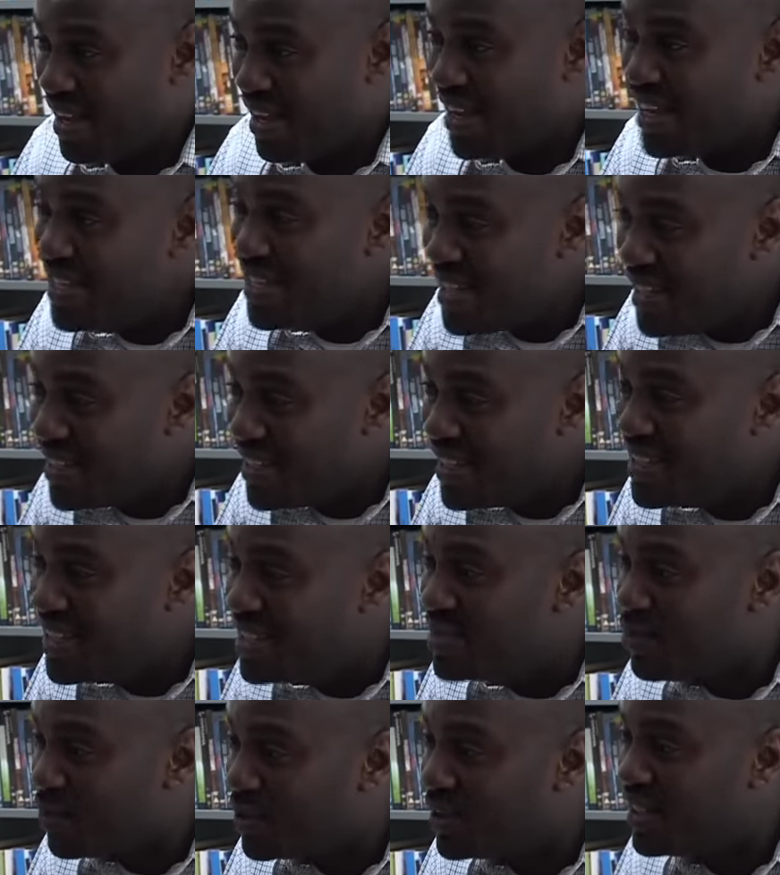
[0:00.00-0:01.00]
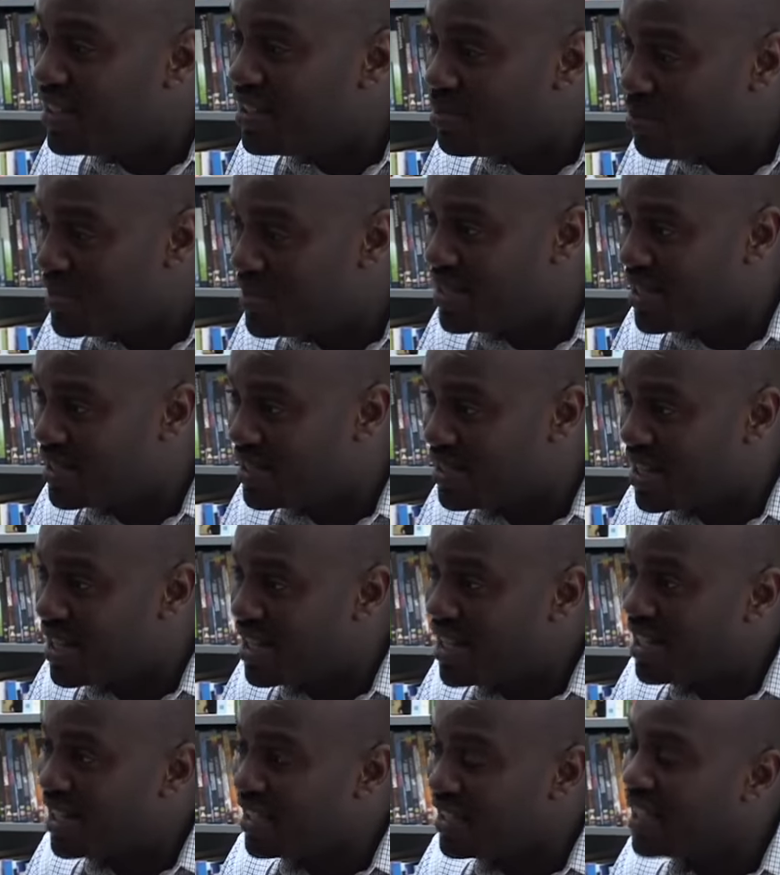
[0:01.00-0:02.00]
It is his 14th business
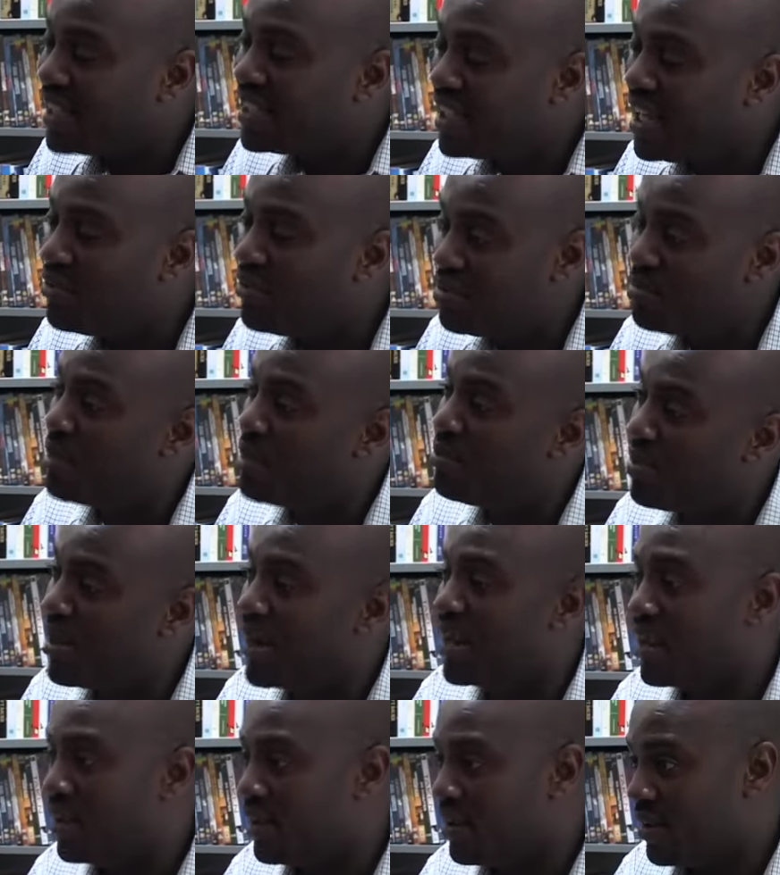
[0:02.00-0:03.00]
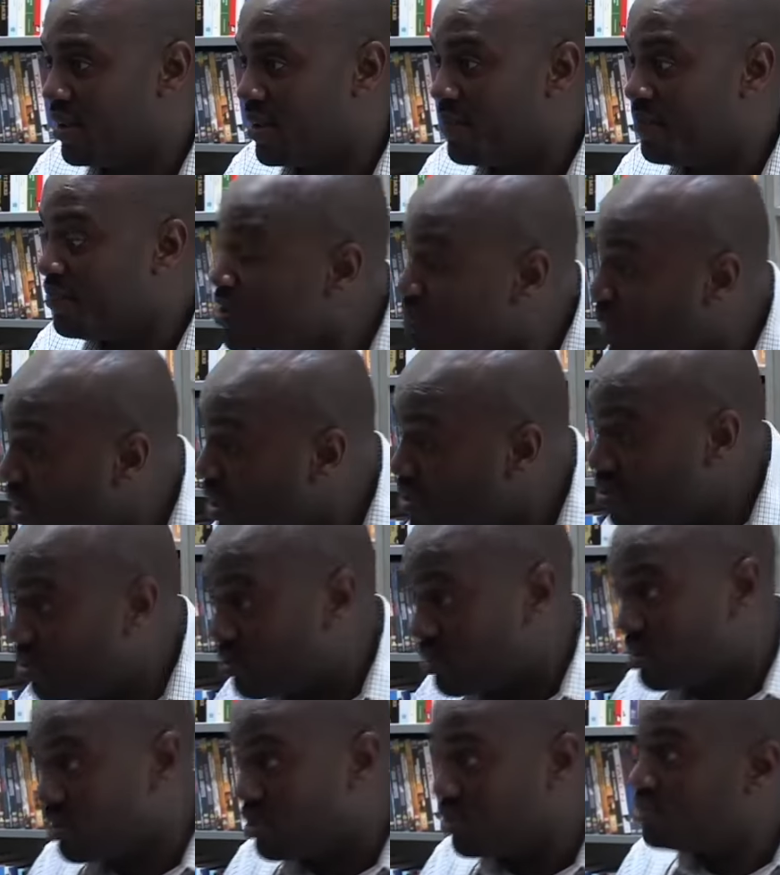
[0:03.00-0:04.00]
that gave him a break. Branson,
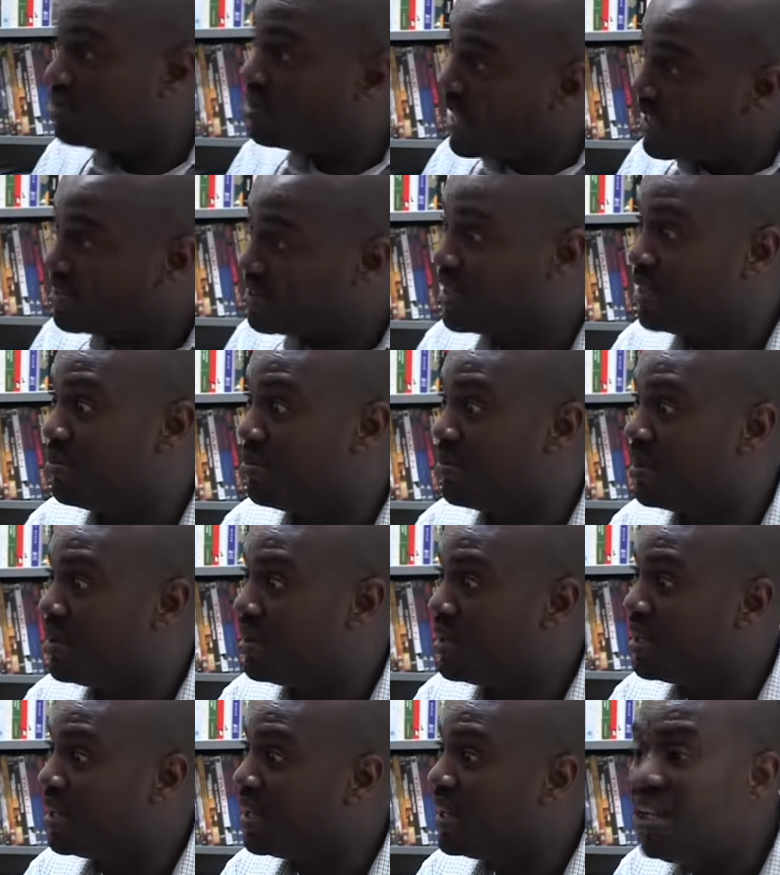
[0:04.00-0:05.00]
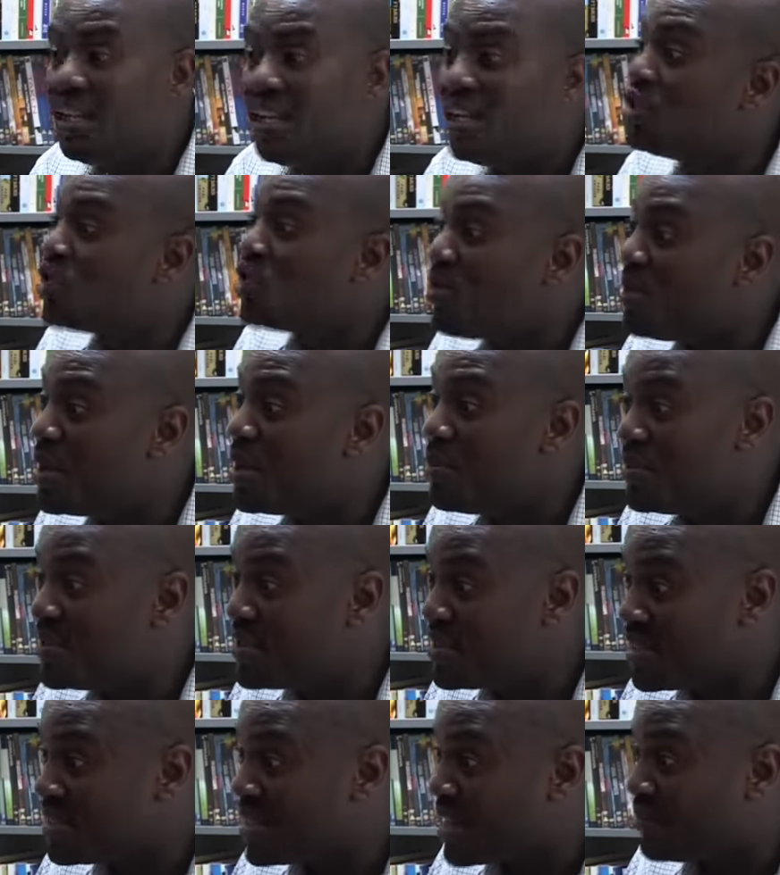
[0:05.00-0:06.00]
you should ask him. He did so many
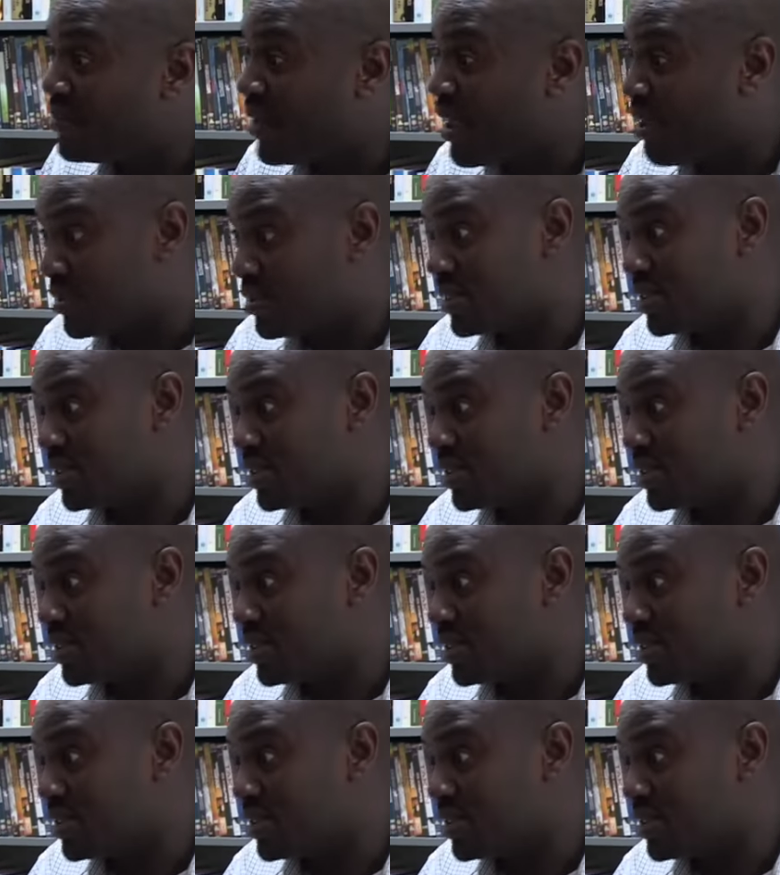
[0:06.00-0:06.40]
businesses that failed.